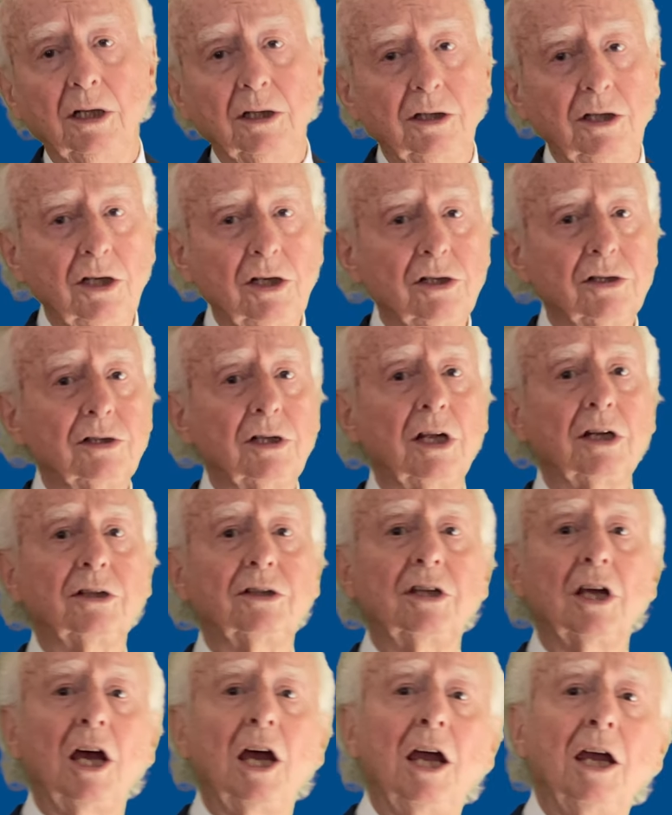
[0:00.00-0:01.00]
This is the
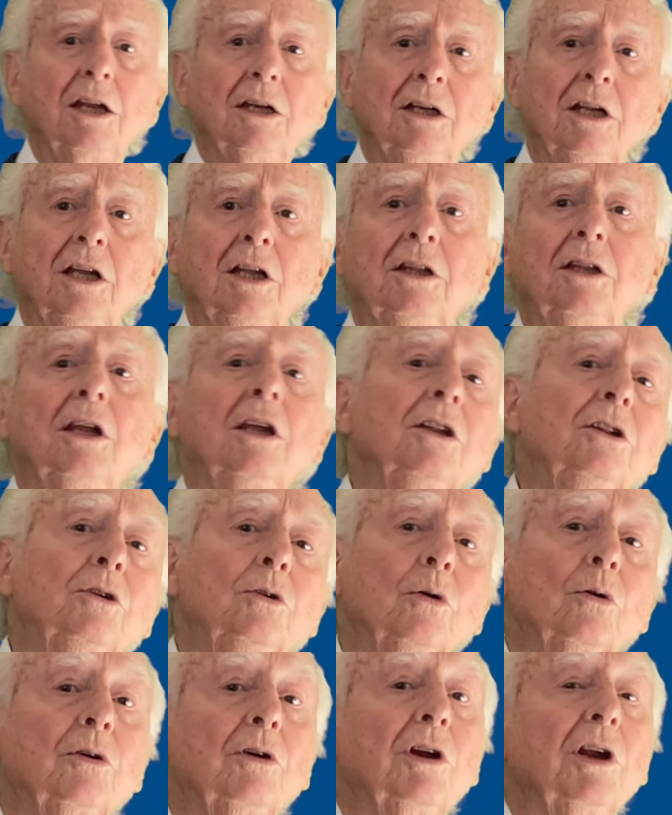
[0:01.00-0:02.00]
time needed
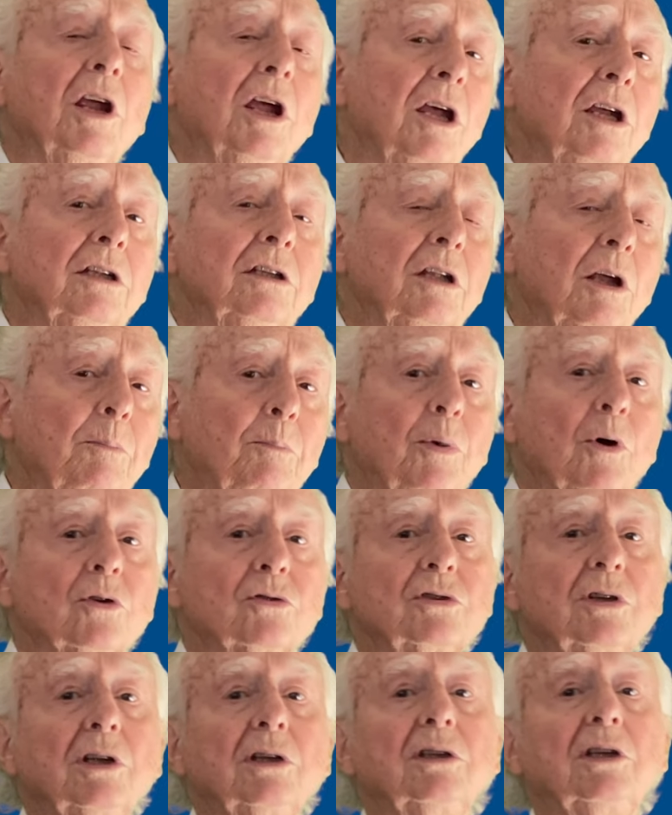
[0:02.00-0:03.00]
to create a
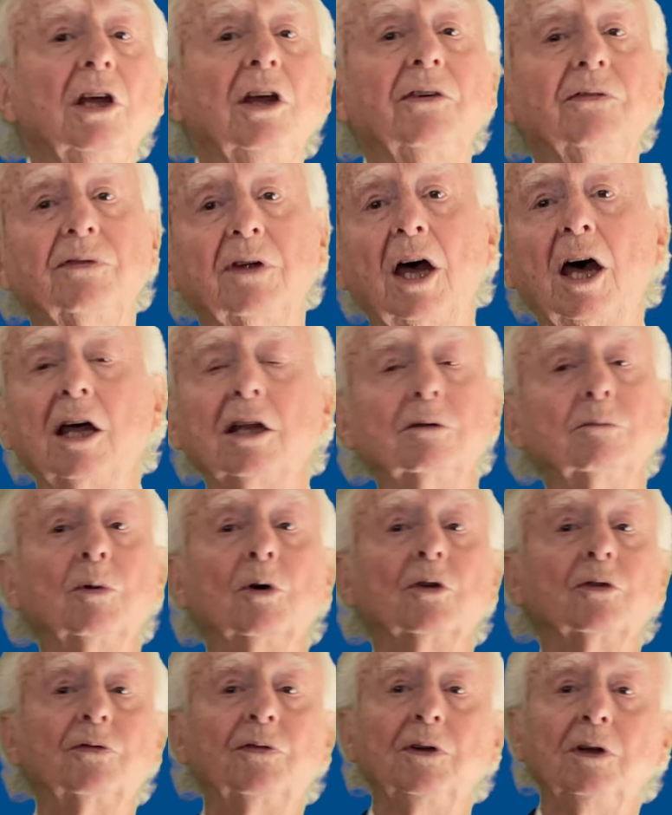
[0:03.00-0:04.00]
positive
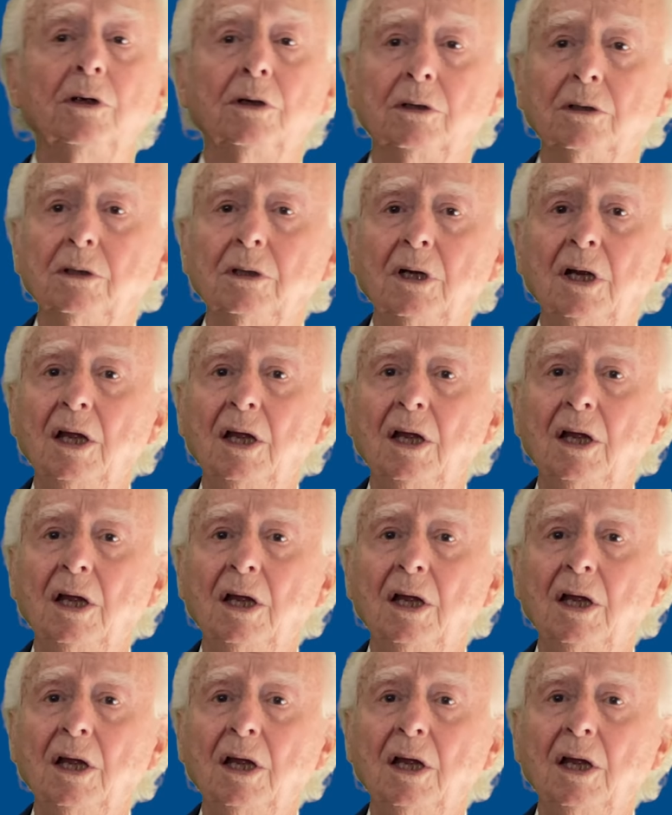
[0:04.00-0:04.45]
atmosphere